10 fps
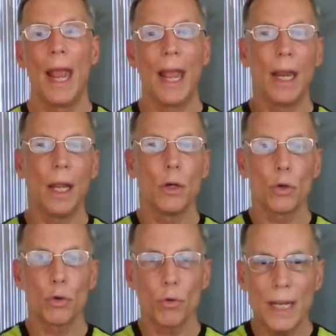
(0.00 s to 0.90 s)
and
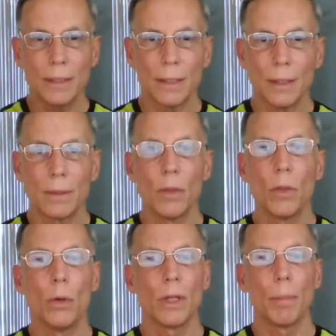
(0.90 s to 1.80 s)
increases in
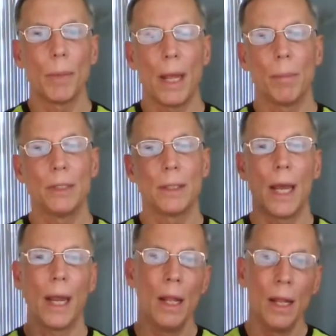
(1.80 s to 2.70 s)
those in a plant-based
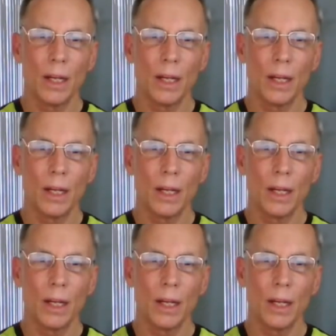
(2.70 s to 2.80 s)
diet